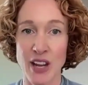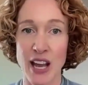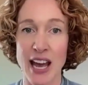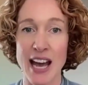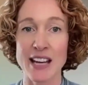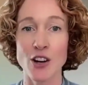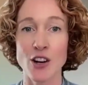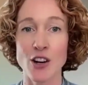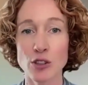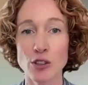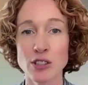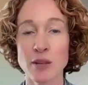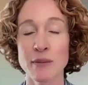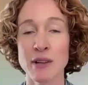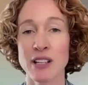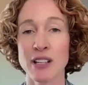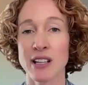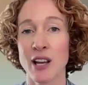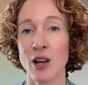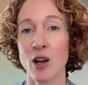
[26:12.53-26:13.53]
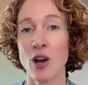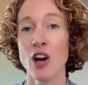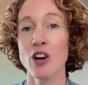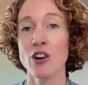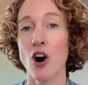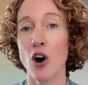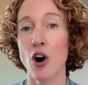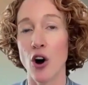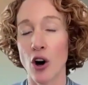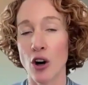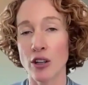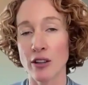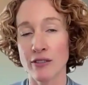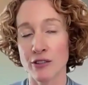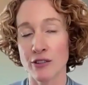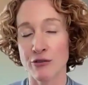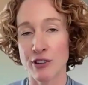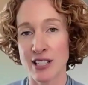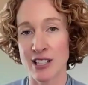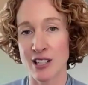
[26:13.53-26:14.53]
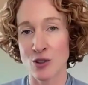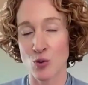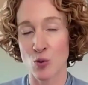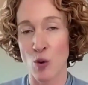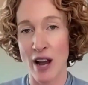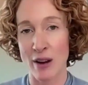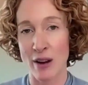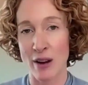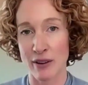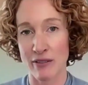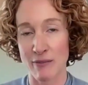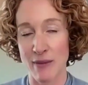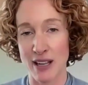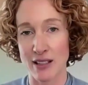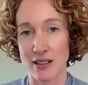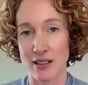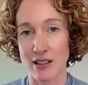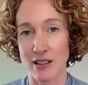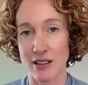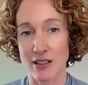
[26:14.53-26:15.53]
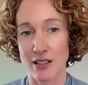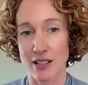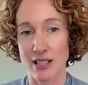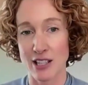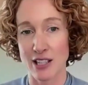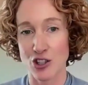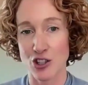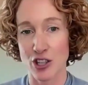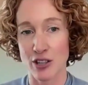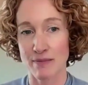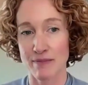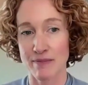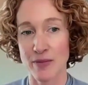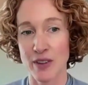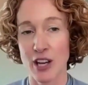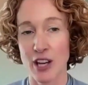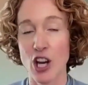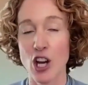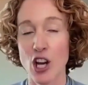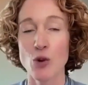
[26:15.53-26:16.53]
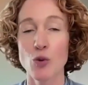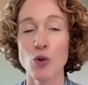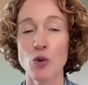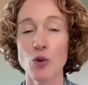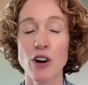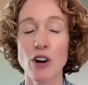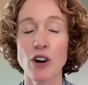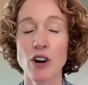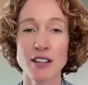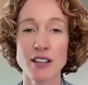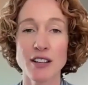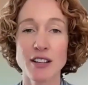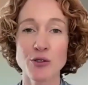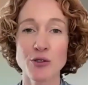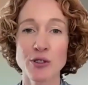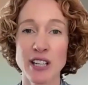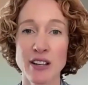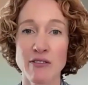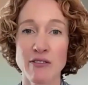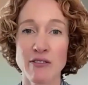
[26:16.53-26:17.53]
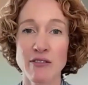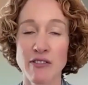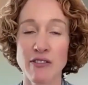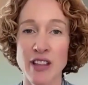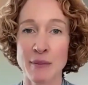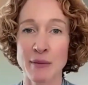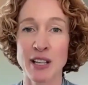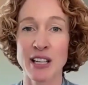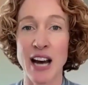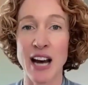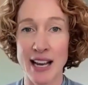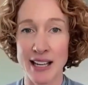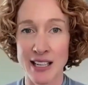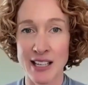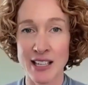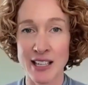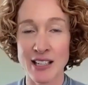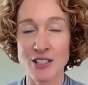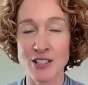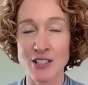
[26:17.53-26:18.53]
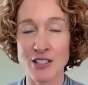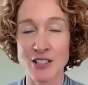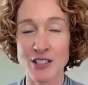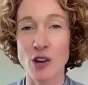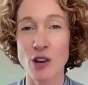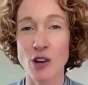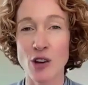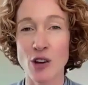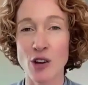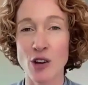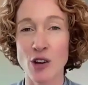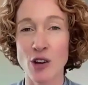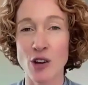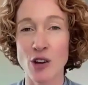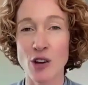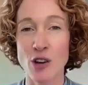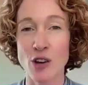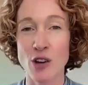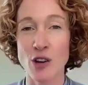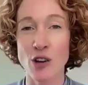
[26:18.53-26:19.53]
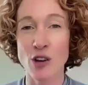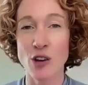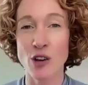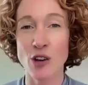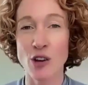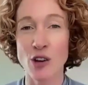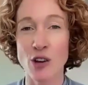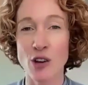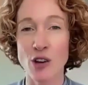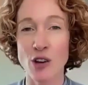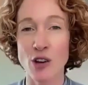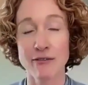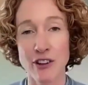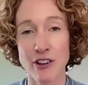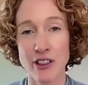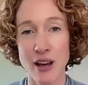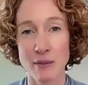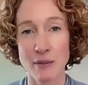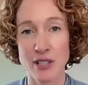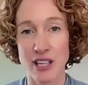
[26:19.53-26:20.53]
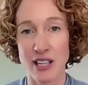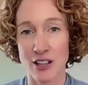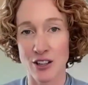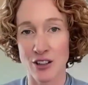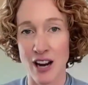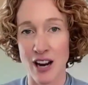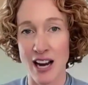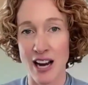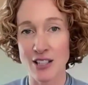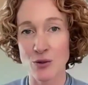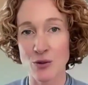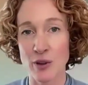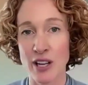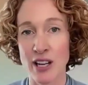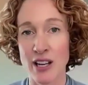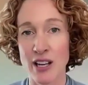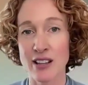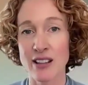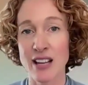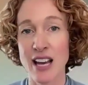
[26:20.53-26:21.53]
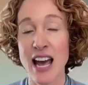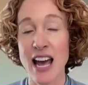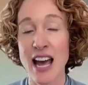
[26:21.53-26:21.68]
And ultimately, all of the reasons why we've made the decision. We'll also give them guidance on whether or not the animal is safe for them to interact with.